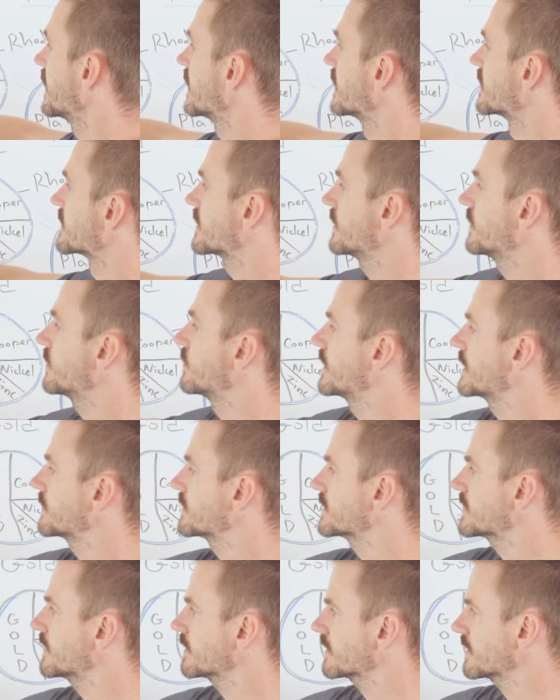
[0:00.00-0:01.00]
So when
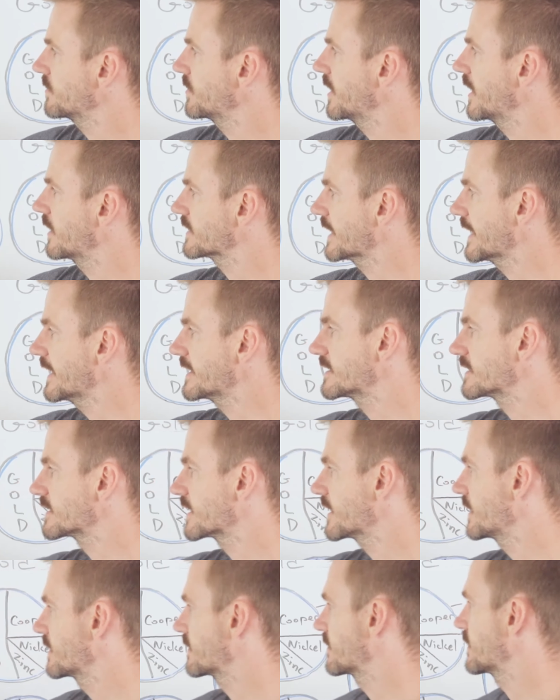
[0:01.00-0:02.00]
we're talking about 18
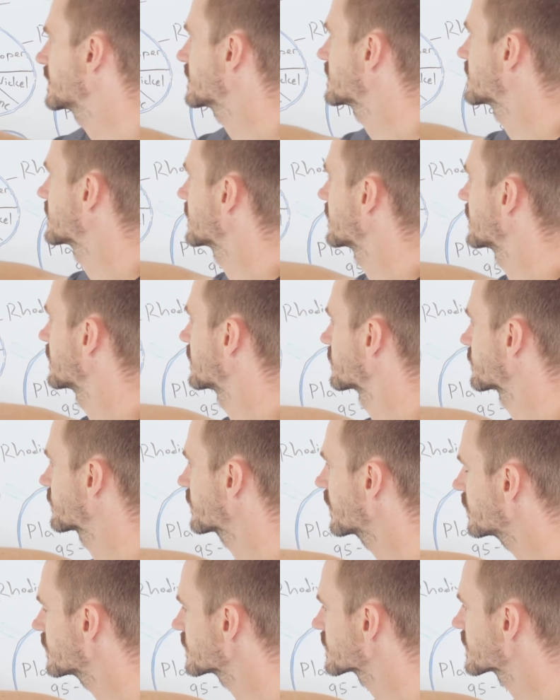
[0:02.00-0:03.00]
karat
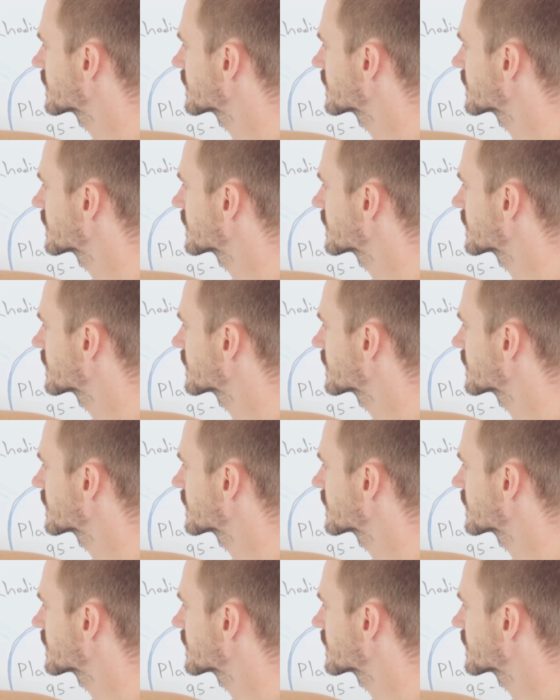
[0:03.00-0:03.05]
rose